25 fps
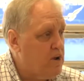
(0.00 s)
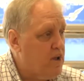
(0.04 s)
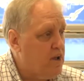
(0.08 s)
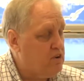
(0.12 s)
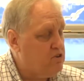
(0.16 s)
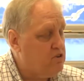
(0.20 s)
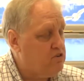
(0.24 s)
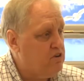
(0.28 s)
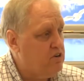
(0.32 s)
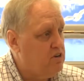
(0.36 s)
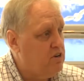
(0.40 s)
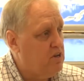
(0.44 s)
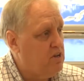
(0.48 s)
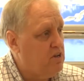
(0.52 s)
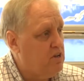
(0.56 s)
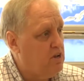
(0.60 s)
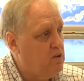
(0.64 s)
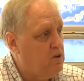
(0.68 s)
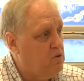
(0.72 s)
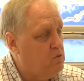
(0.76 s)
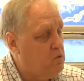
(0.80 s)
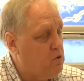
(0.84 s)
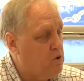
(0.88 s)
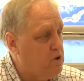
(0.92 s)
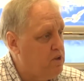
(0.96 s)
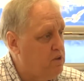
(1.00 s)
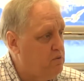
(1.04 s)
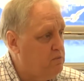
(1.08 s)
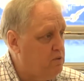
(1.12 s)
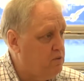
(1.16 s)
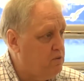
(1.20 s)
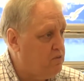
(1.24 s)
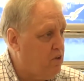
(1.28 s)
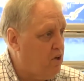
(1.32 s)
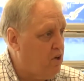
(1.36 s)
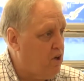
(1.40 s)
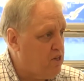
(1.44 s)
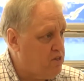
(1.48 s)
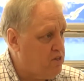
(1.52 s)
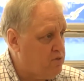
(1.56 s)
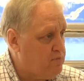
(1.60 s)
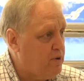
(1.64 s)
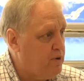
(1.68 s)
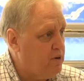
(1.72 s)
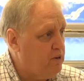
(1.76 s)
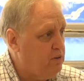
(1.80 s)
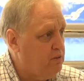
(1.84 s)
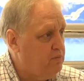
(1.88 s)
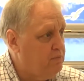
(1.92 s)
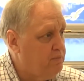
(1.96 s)
actually working with the
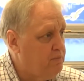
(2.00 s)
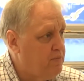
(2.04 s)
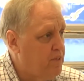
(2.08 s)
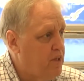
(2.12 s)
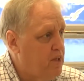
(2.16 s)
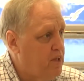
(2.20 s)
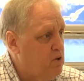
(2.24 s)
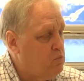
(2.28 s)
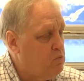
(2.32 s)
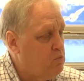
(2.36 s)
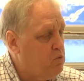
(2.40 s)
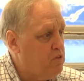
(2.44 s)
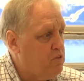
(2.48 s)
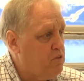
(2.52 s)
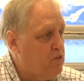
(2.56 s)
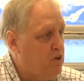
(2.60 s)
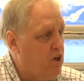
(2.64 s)
hospital, where the